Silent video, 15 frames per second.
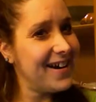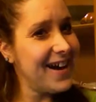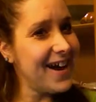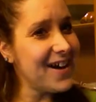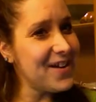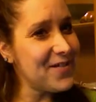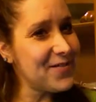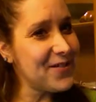Hi
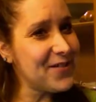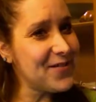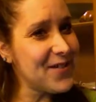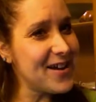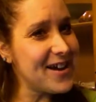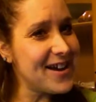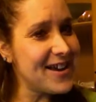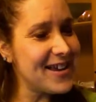
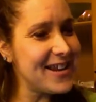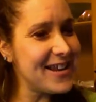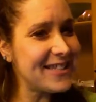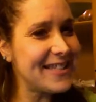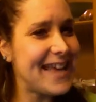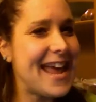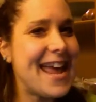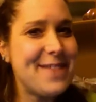everyone, it's
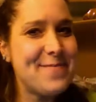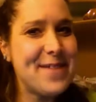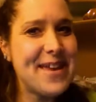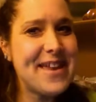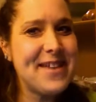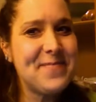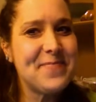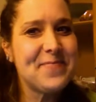Amy.